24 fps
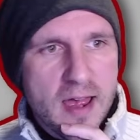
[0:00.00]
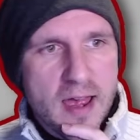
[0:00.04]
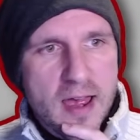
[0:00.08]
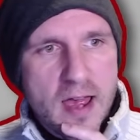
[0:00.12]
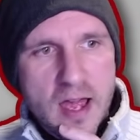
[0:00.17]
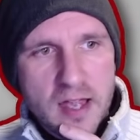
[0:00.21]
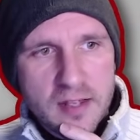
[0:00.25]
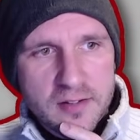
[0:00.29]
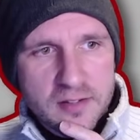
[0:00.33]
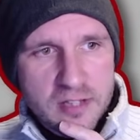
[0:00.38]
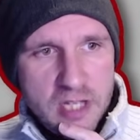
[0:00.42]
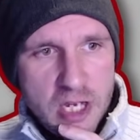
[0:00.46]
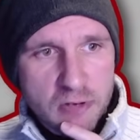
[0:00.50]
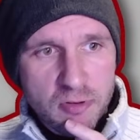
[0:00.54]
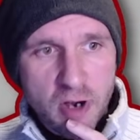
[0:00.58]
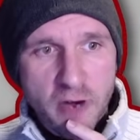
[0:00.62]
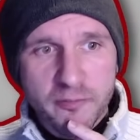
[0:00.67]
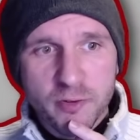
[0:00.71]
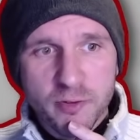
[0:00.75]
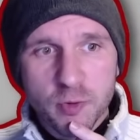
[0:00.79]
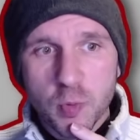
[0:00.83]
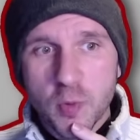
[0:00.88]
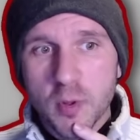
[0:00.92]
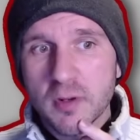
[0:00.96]
Dear
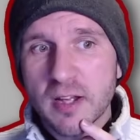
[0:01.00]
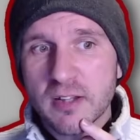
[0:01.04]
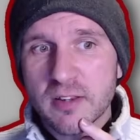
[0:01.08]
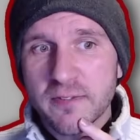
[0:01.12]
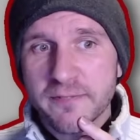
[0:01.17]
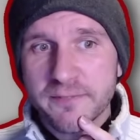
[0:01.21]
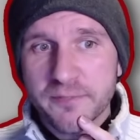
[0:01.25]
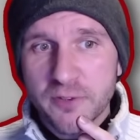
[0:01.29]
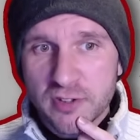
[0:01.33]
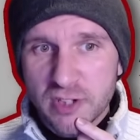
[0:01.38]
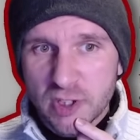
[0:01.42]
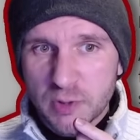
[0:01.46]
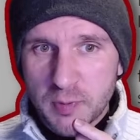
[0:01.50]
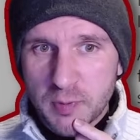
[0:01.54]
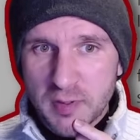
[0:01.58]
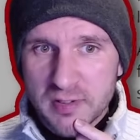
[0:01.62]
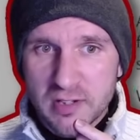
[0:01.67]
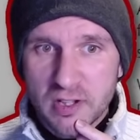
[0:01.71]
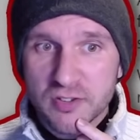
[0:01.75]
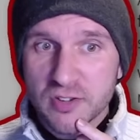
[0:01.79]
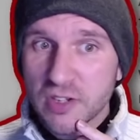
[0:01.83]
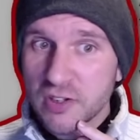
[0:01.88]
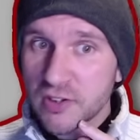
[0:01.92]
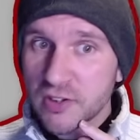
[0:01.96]
Rovers, we would like to first express
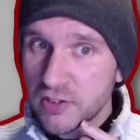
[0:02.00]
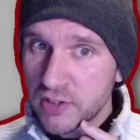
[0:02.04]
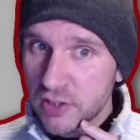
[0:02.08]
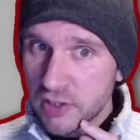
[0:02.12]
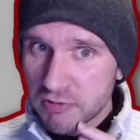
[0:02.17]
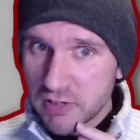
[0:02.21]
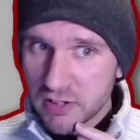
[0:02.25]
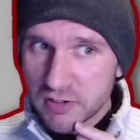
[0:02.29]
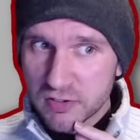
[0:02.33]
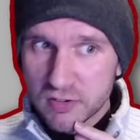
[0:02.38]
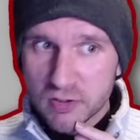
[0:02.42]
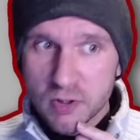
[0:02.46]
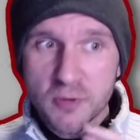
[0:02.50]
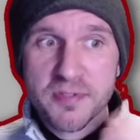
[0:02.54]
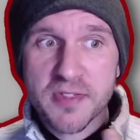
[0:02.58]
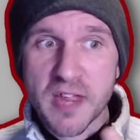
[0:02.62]
our sincere gratitude.